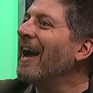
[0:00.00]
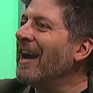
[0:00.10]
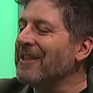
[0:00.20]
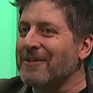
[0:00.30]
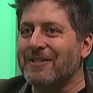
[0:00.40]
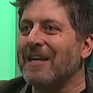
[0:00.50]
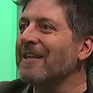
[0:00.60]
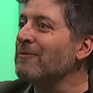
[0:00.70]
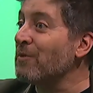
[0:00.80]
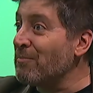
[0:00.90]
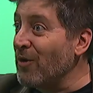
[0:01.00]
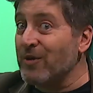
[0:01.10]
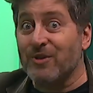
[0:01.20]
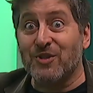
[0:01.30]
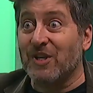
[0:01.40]
and they're telling
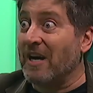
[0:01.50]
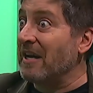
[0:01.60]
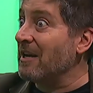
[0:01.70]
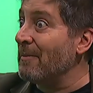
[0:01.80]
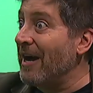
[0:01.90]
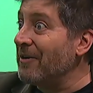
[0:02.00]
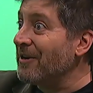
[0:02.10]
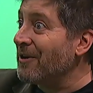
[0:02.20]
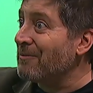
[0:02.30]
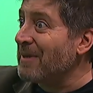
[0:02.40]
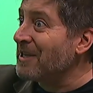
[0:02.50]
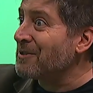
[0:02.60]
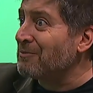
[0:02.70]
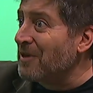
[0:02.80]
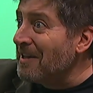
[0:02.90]
reporters, you got to come out here and make
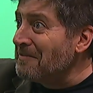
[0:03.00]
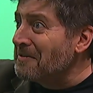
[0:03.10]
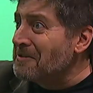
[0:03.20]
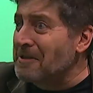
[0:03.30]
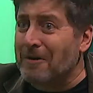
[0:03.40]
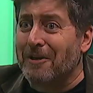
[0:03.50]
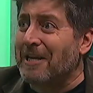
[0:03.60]
some relevance out here.